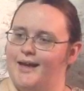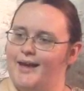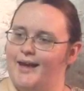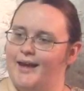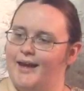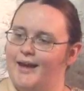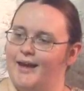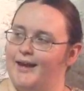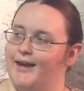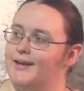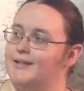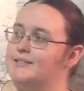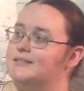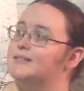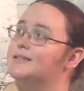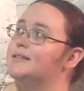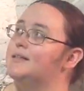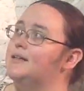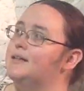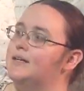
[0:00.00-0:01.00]
And
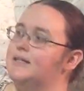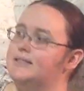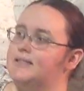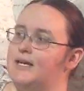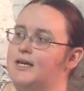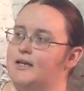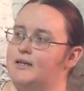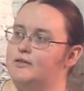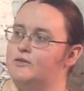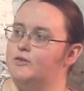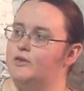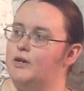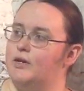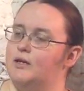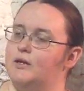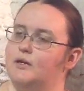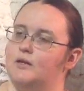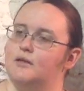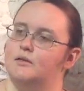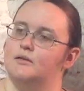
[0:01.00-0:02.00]
it has a hand crank
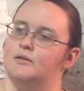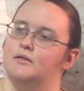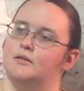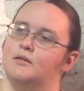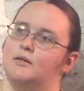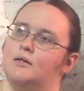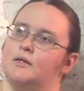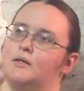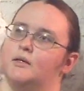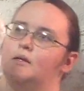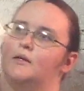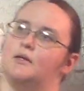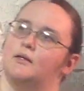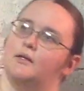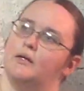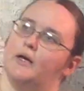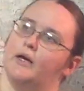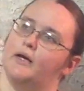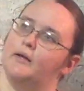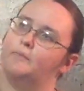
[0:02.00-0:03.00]

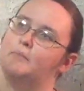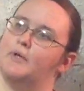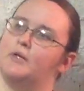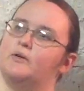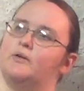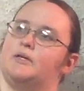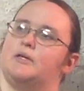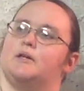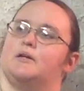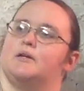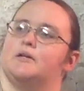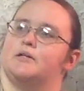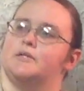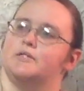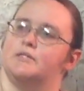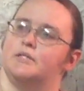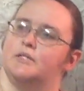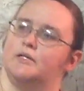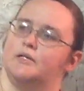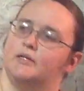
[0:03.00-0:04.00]
and metal
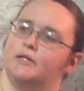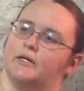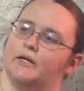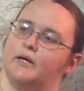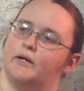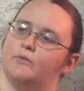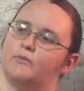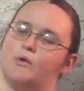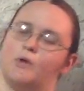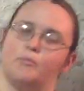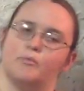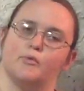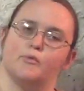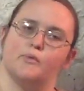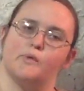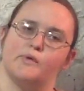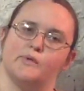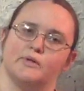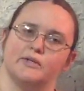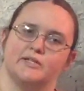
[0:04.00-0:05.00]
gears and rubber
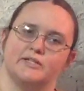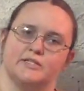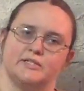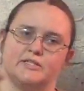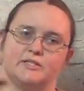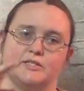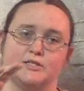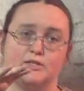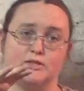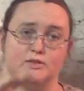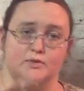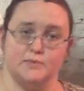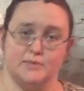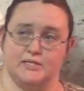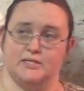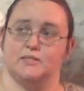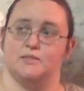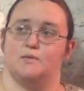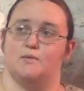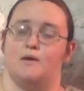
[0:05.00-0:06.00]
rollers to
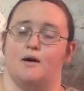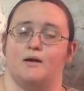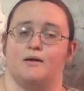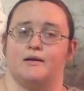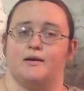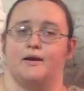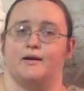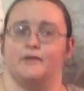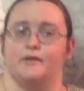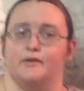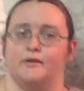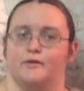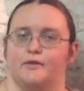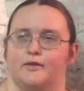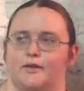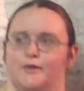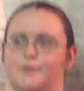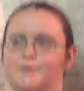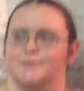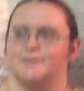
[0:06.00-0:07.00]
squeeze the water out of your
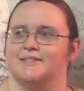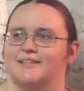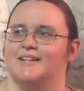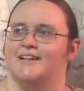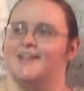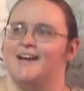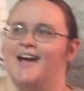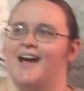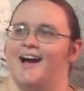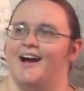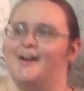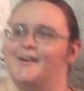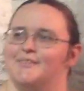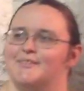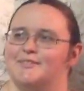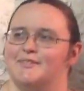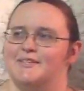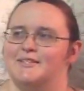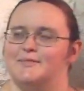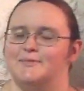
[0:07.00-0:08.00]
clothes.
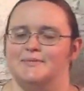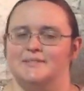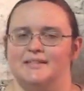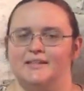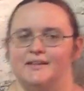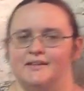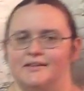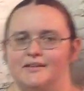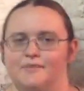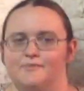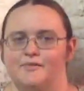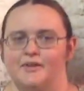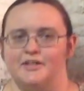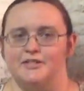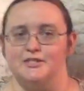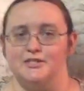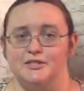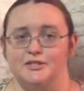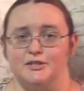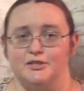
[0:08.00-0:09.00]
So this was an
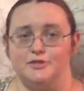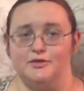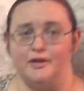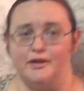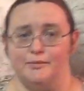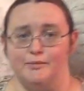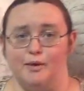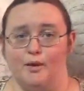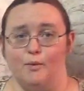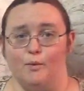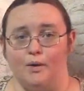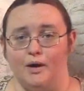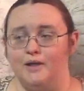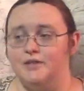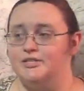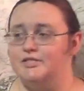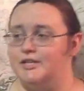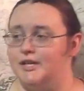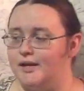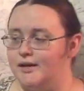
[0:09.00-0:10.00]
invention to try to make
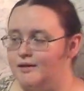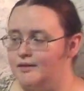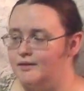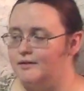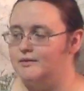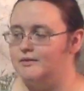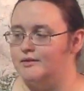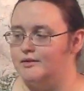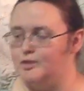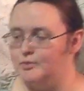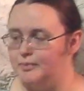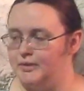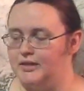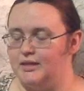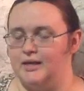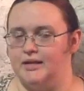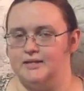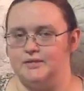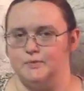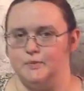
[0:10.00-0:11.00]
wash day a little bit
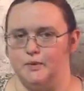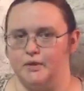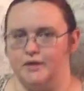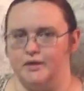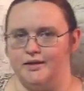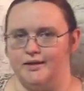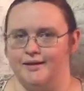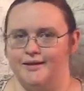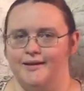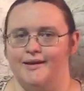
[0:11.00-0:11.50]
less work.